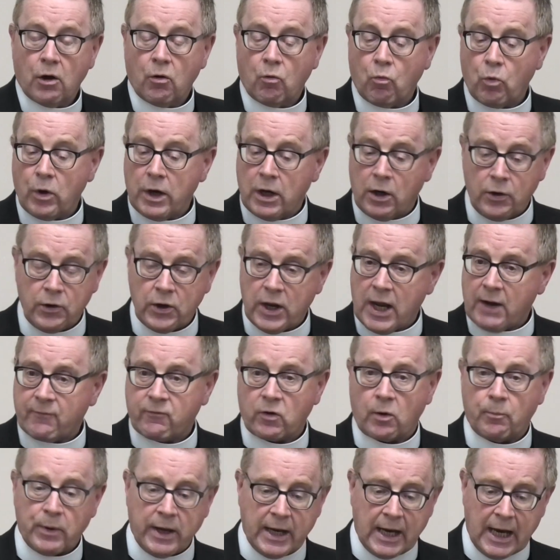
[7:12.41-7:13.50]
we'll
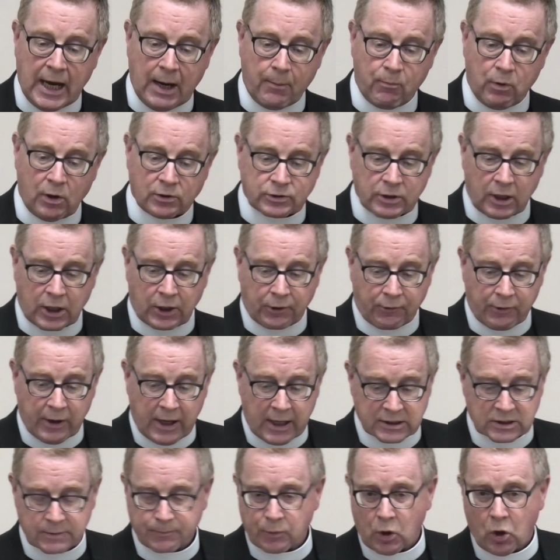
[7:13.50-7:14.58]
never be able to
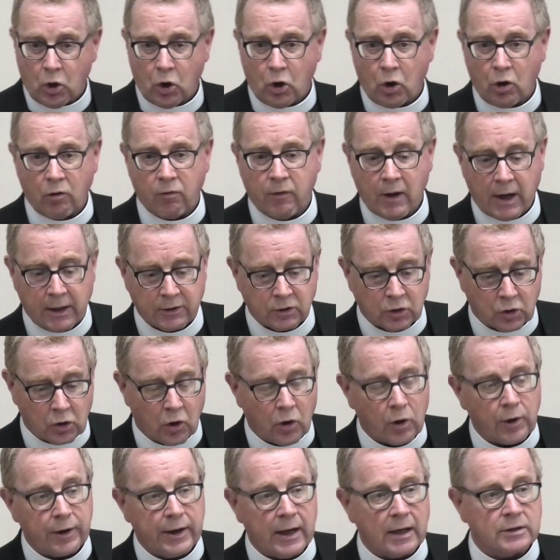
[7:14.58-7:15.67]
grasp all that
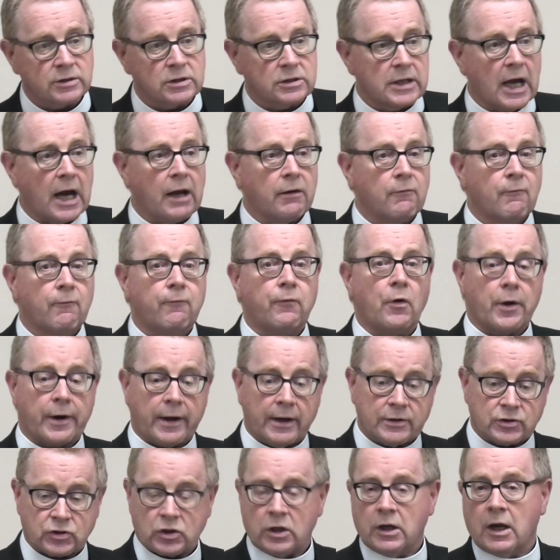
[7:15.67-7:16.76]
God has done for
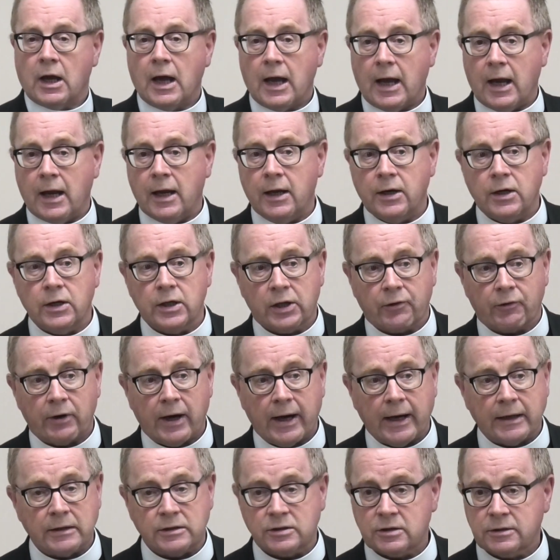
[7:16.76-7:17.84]
us in
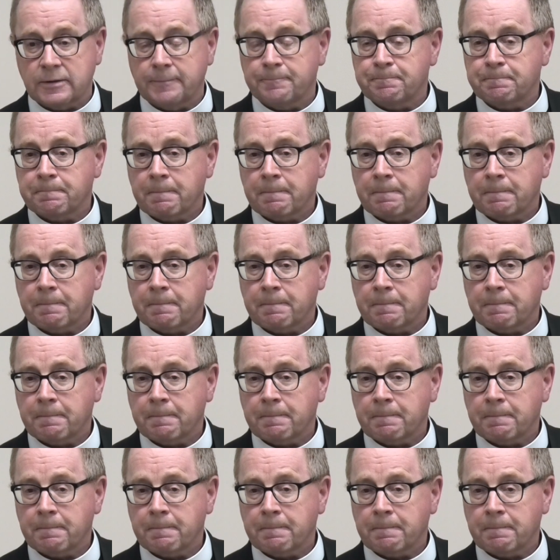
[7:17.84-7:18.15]
Christ.